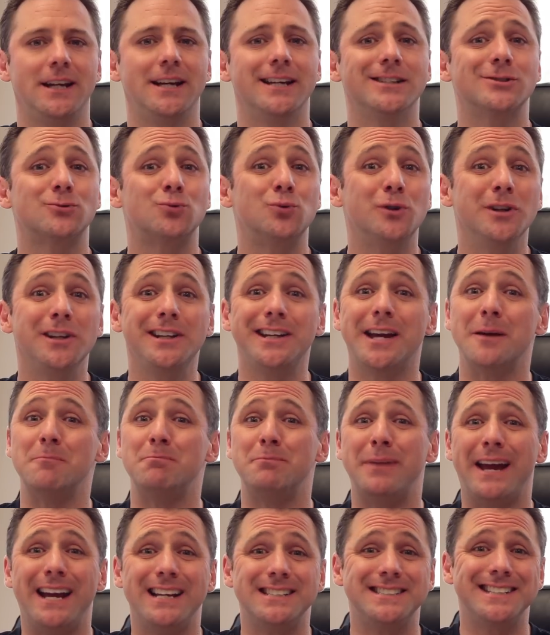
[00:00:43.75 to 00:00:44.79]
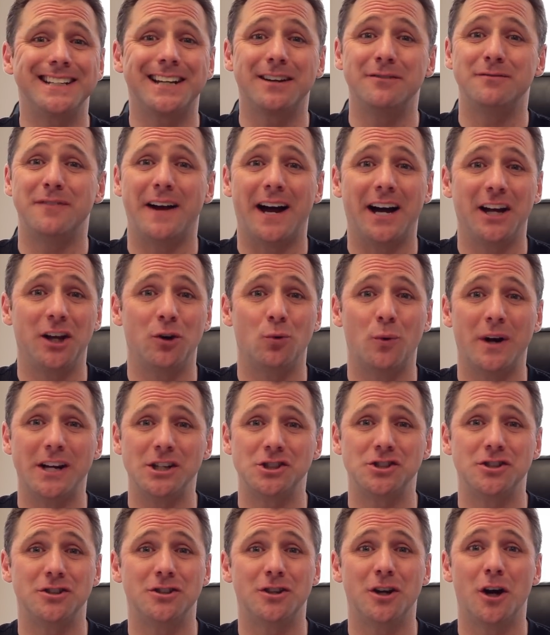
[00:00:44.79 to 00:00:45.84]
is really a basic
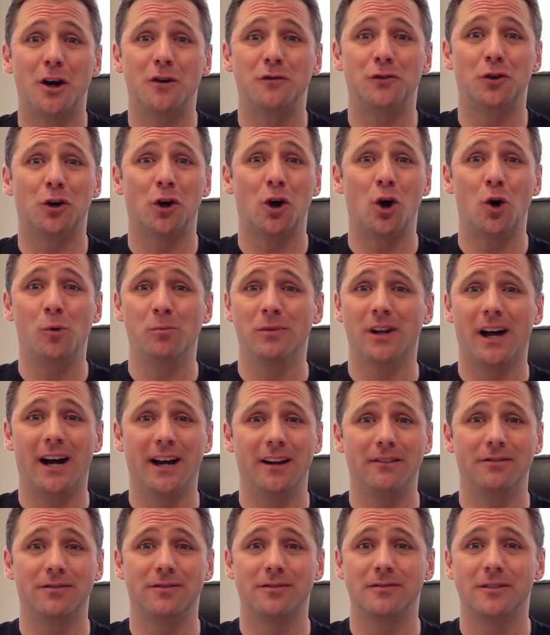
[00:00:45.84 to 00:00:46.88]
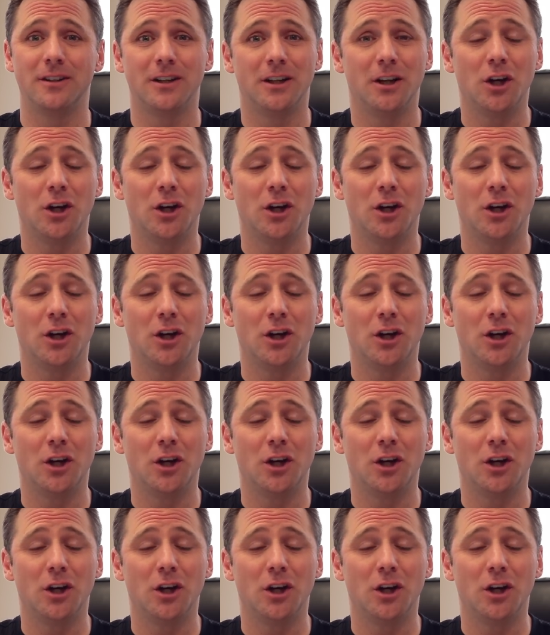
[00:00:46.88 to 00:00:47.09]
evaluation of your home life.